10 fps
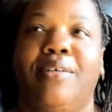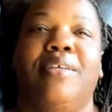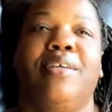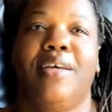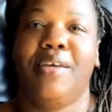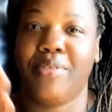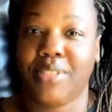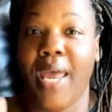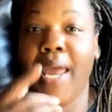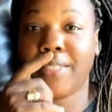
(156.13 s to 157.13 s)
It was
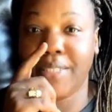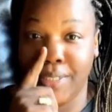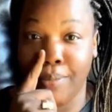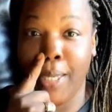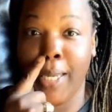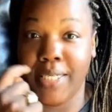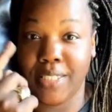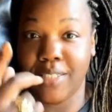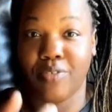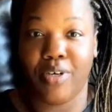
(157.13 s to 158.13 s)
actually some edge
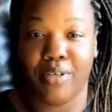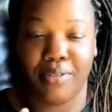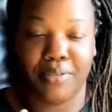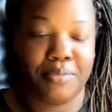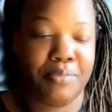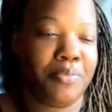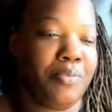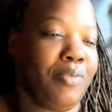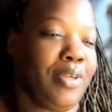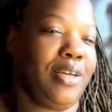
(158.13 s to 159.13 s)
control
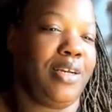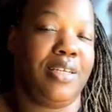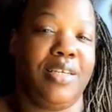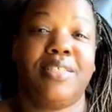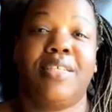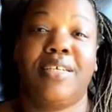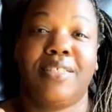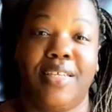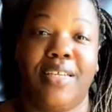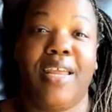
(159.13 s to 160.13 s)
that
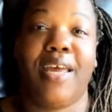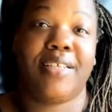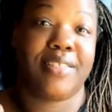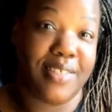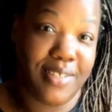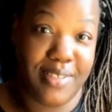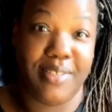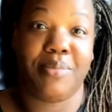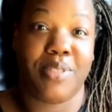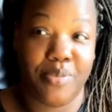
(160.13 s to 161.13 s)
says that it lasts
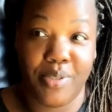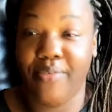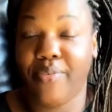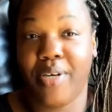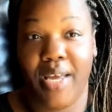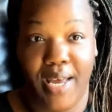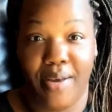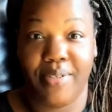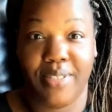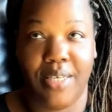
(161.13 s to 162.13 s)
up to 24
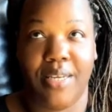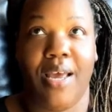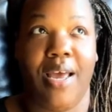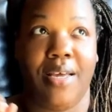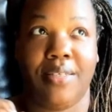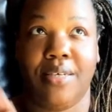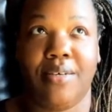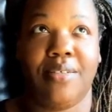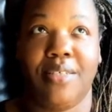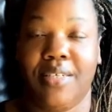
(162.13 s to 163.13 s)
hours. And I
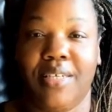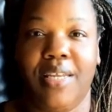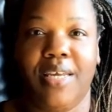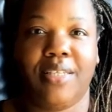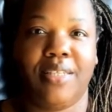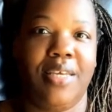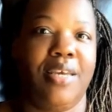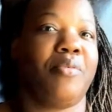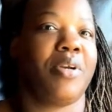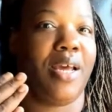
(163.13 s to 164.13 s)
totally neglected
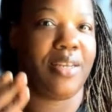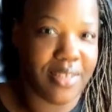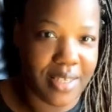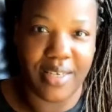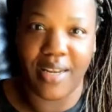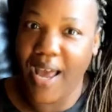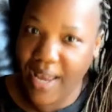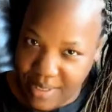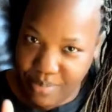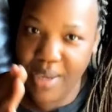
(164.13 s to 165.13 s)
that. When I look at it, I
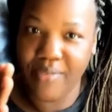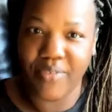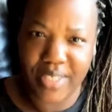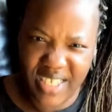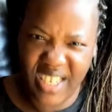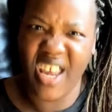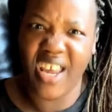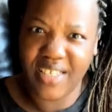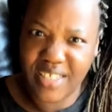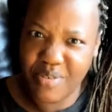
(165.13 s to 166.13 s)
expected it to
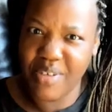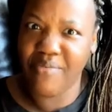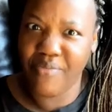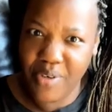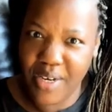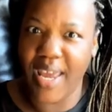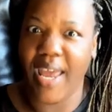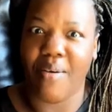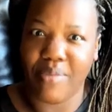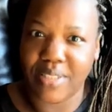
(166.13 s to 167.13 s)
last 24
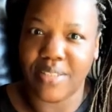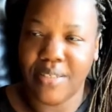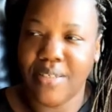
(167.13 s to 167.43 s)
hours,